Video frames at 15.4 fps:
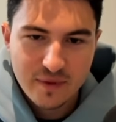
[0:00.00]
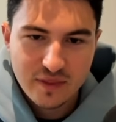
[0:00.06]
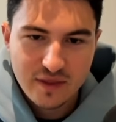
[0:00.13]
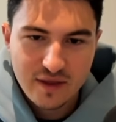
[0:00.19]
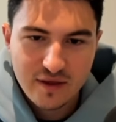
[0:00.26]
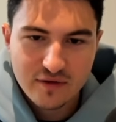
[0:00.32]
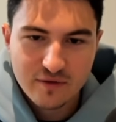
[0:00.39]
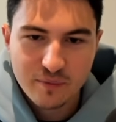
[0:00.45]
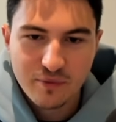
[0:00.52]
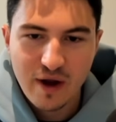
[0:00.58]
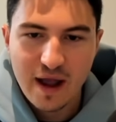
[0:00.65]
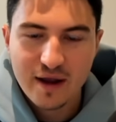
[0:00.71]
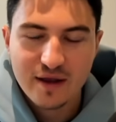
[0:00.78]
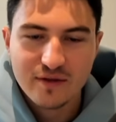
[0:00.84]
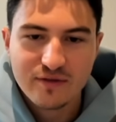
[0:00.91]
These
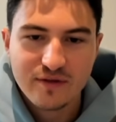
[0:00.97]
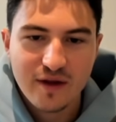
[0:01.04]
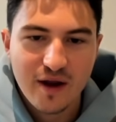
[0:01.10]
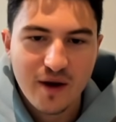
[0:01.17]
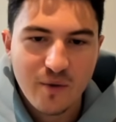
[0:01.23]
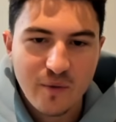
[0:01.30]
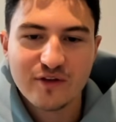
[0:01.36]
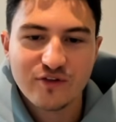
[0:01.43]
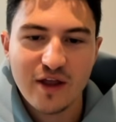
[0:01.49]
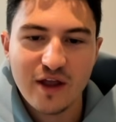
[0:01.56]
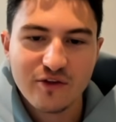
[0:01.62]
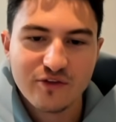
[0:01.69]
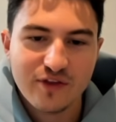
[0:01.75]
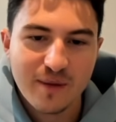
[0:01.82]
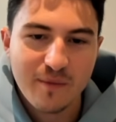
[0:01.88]
brackets here, we can
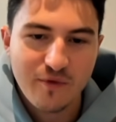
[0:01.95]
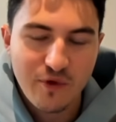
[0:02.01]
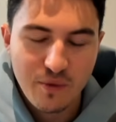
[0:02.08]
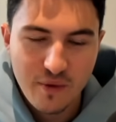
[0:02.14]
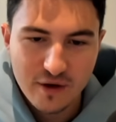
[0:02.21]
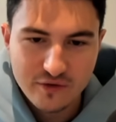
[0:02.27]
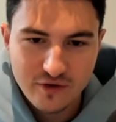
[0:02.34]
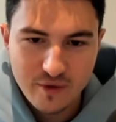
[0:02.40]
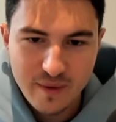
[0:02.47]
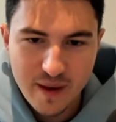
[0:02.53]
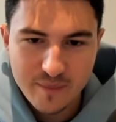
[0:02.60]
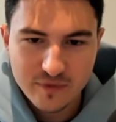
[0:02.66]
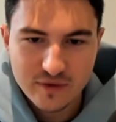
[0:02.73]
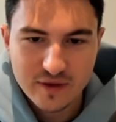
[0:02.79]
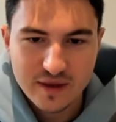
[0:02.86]
change them if we want to, but
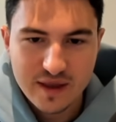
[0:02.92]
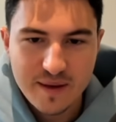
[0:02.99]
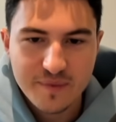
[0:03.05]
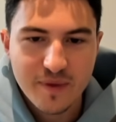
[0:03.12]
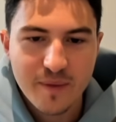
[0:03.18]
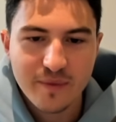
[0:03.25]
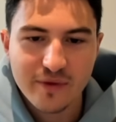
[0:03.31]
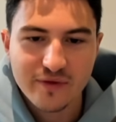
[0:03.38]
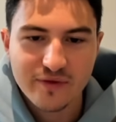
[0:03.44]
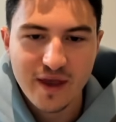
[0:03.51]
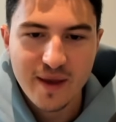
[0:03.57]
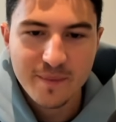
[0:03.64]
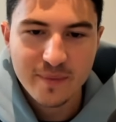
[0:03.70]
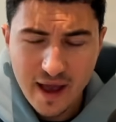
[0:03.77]
I'm just going to keep them the same.